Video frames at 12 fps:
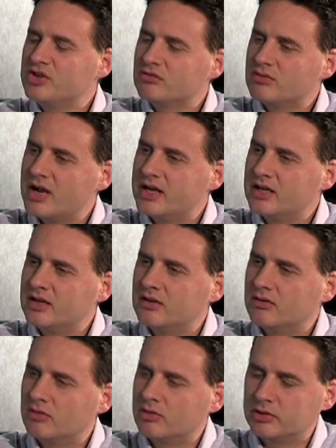you're
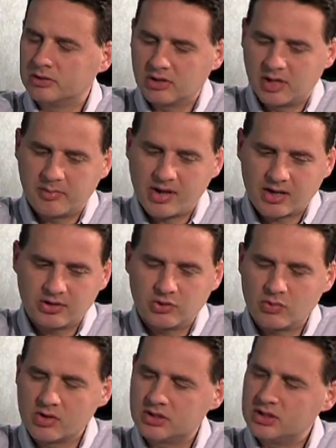writing or looking back on
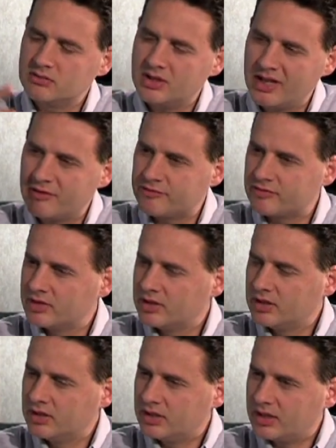your work, do you have
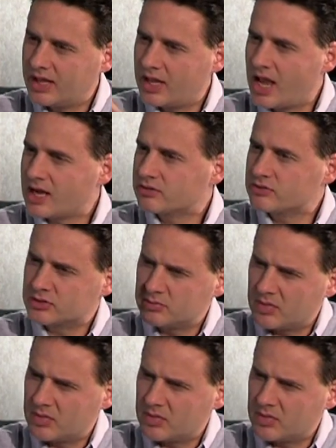actors in